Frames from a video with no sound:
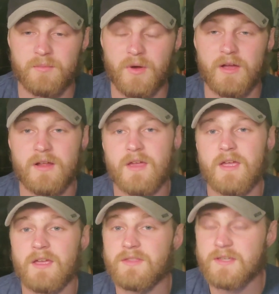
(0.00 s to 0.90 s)
But
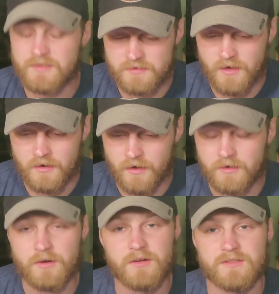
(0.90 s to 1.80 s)
in this Dok
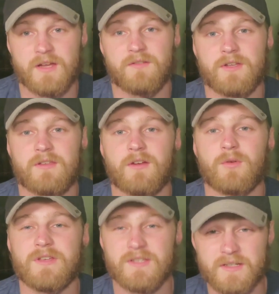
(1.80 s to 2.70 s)
Ondar's Den of
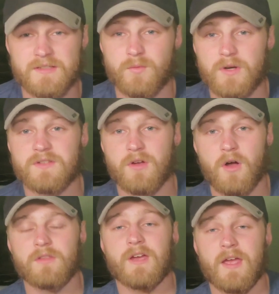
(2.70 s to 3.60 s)
Antiquities, it is what it's
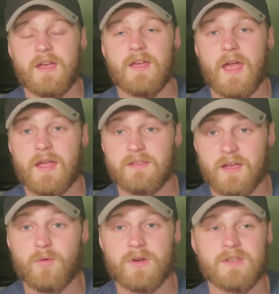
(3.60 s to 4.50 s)
called, a
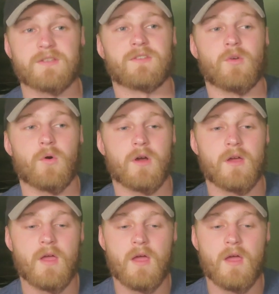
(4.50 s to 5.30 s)
antiquities store.